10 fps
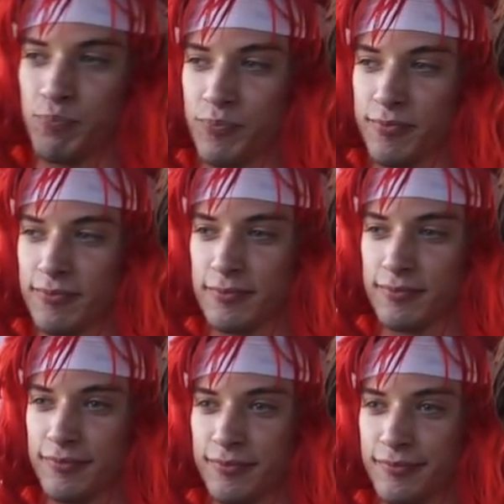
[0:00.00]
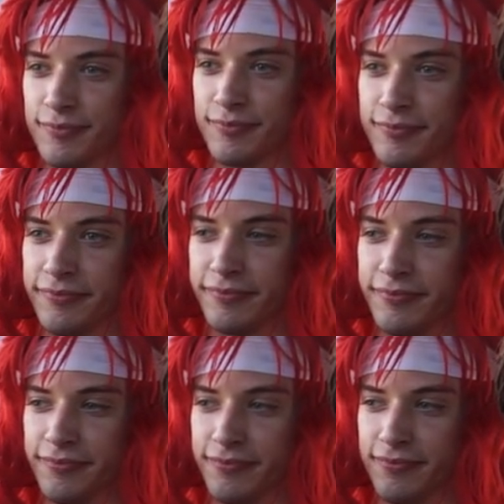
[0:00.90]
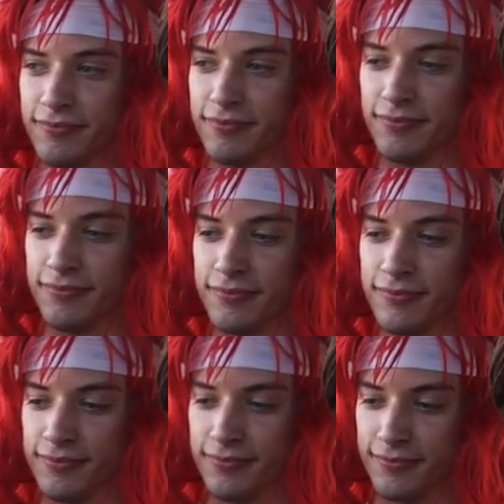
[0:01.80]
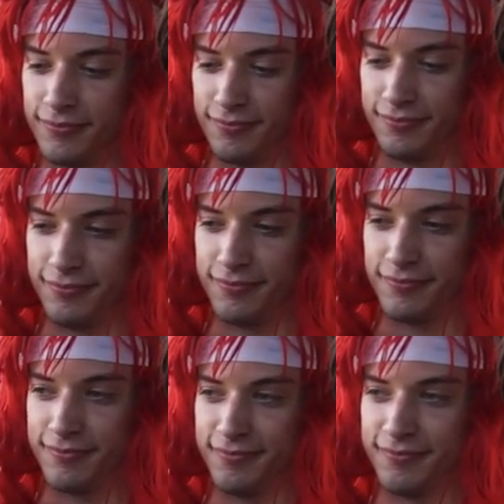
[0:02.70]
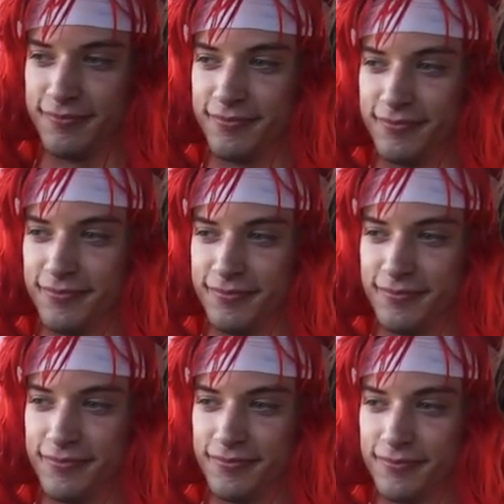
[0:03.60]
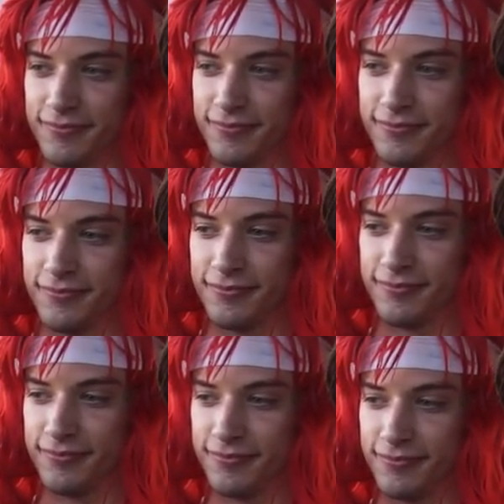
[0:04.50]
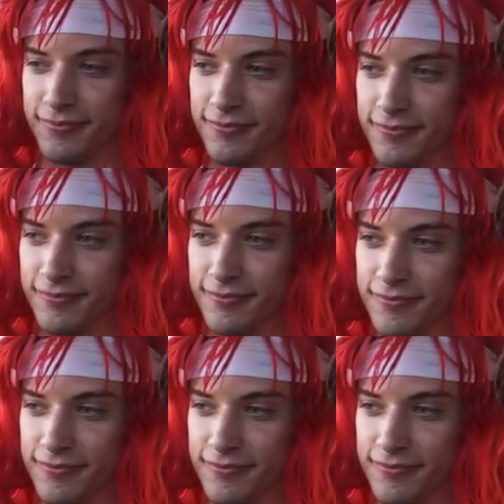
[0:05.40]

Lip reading: [no speech]